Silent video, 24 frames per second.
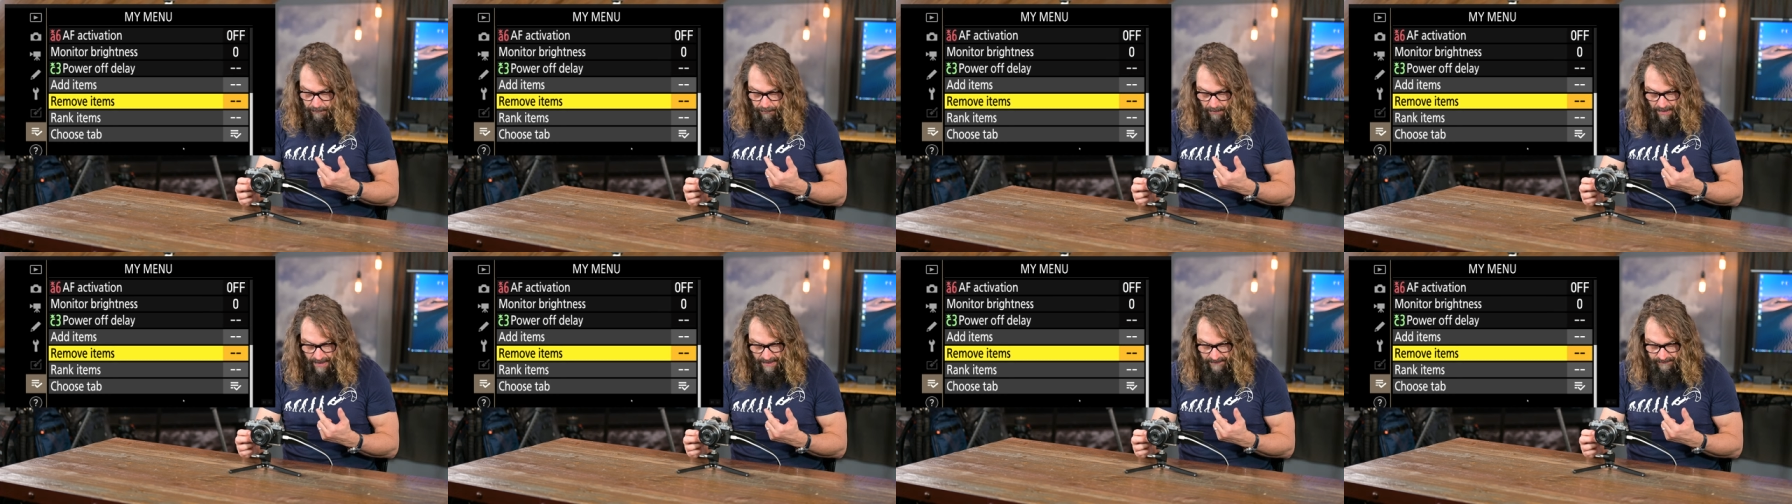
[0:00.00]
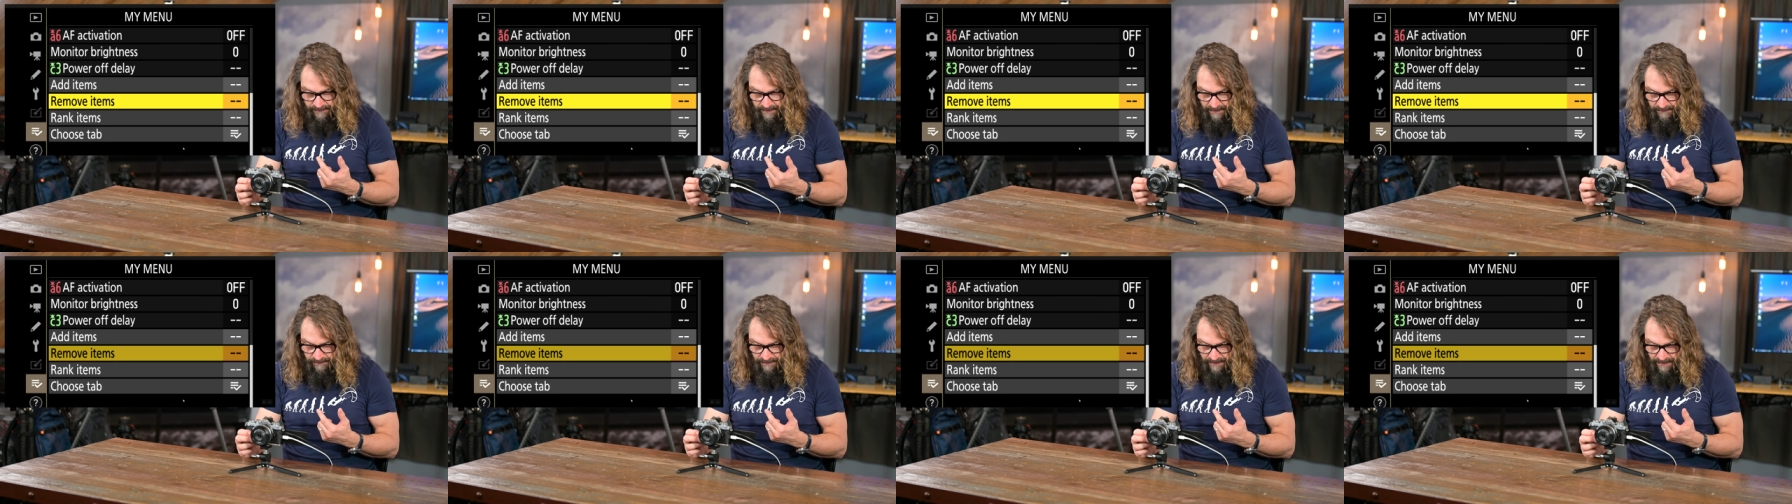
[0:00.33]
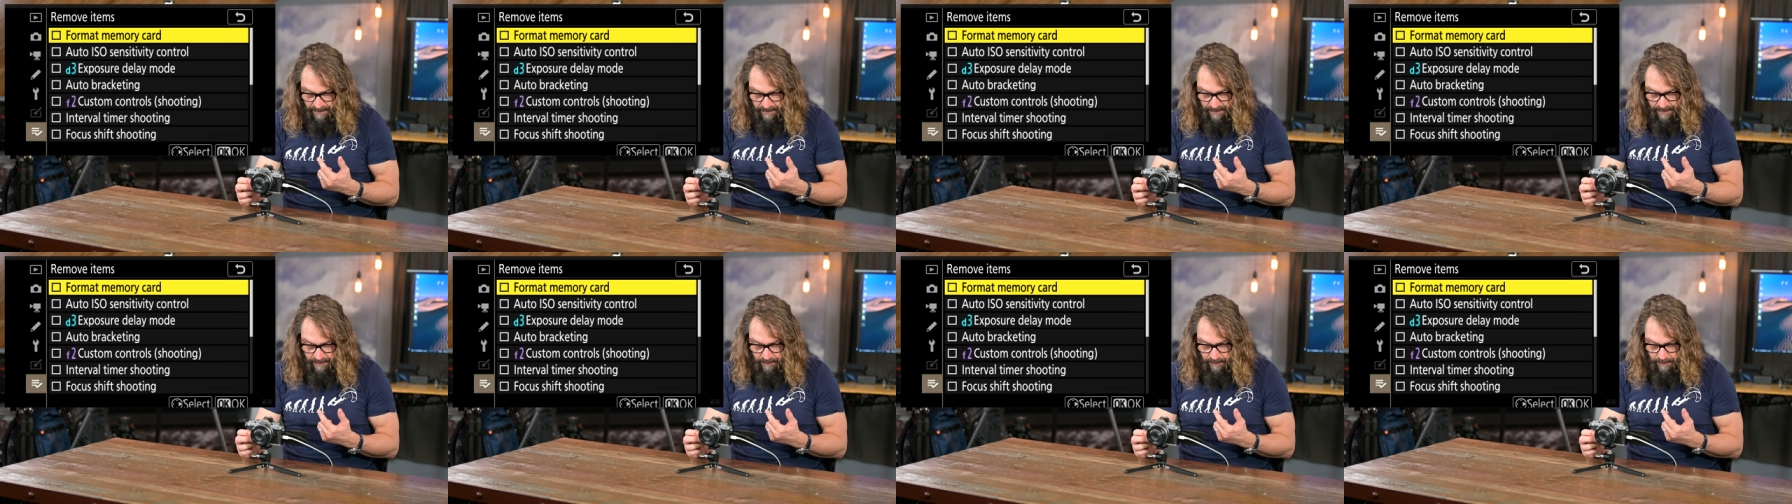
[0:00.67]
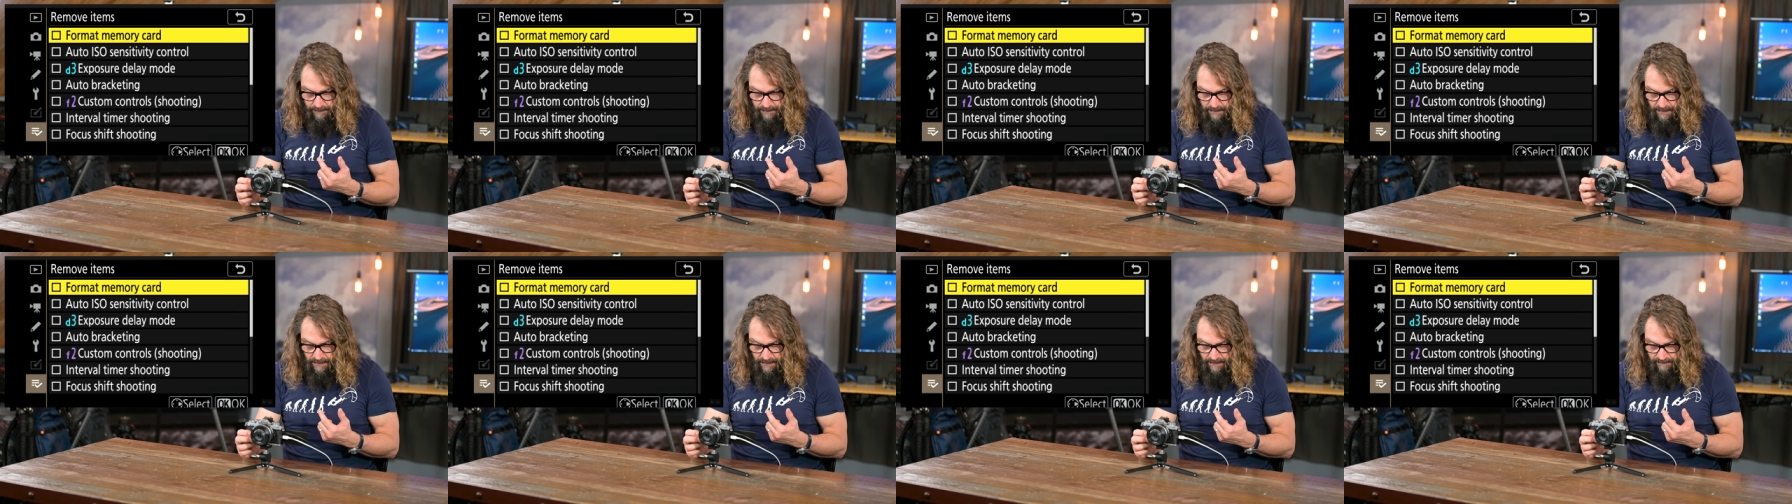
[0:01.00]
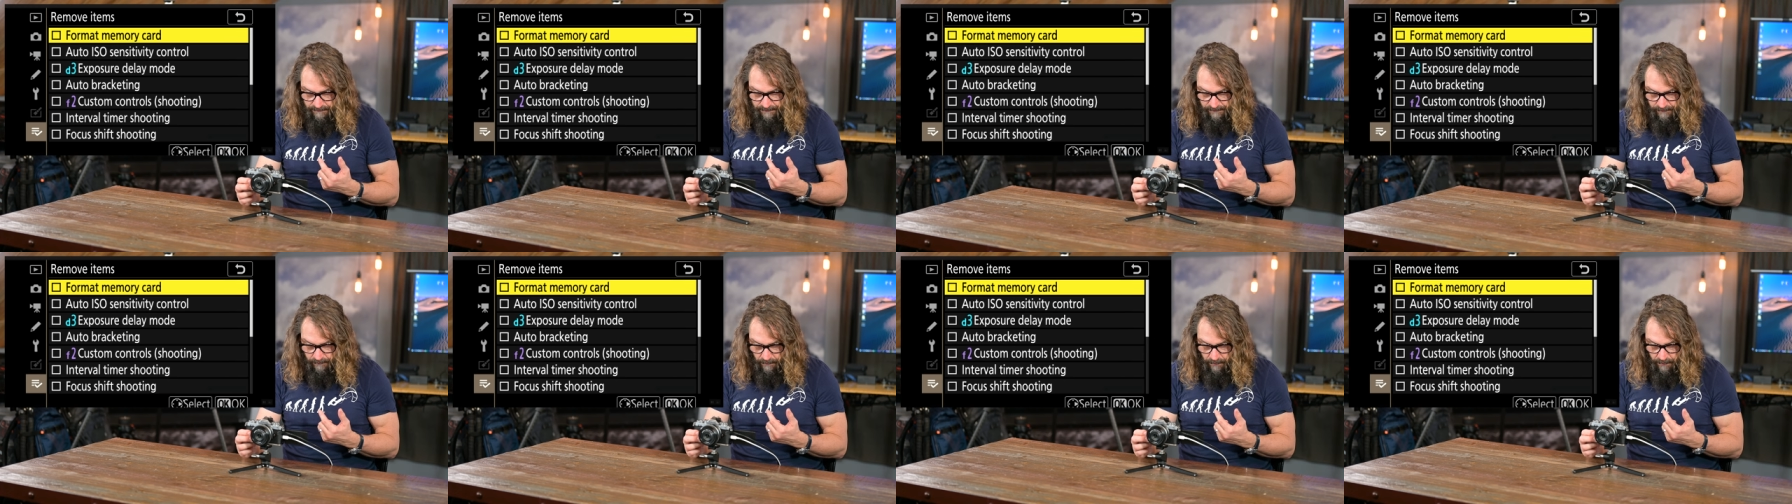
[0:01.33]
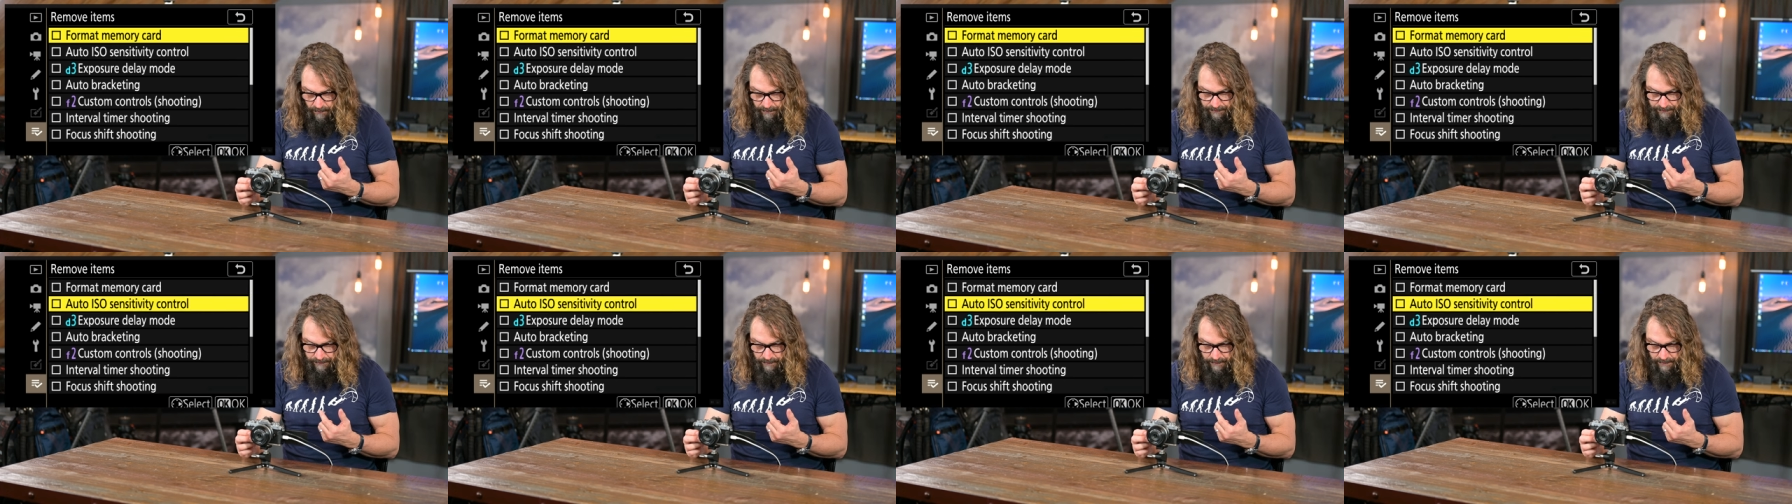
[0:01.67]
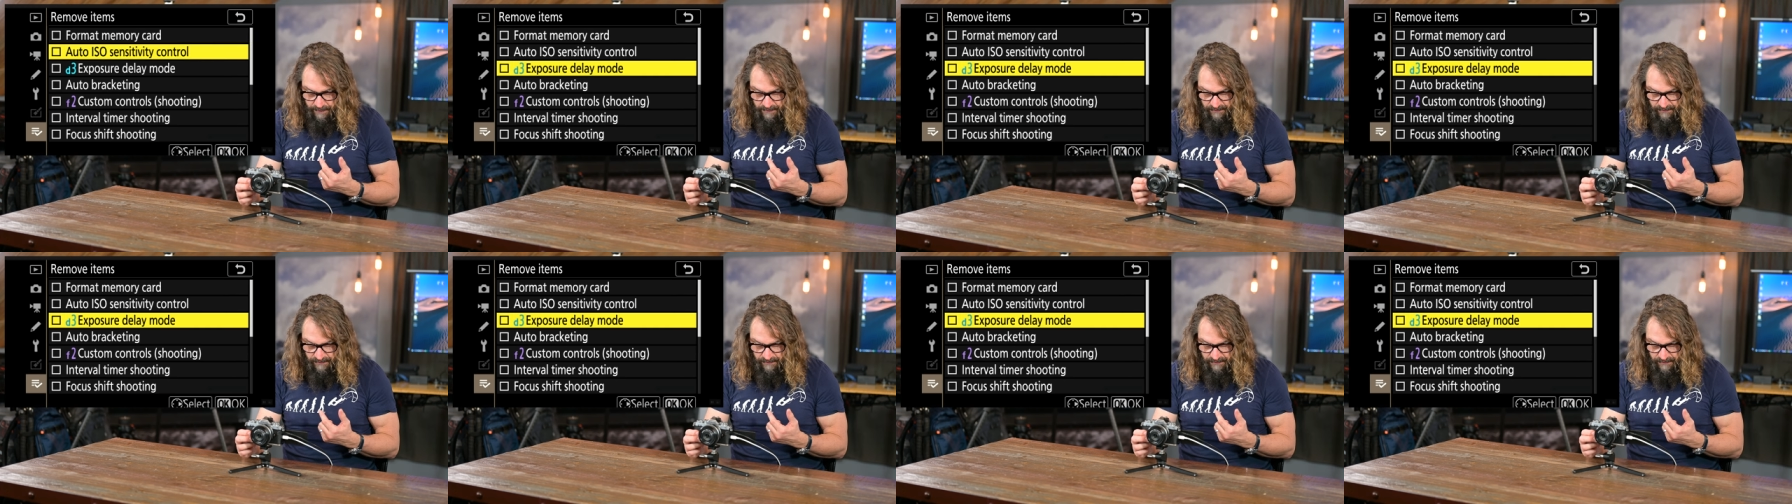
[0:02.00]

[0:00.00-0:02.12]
process, you click remove, scroll through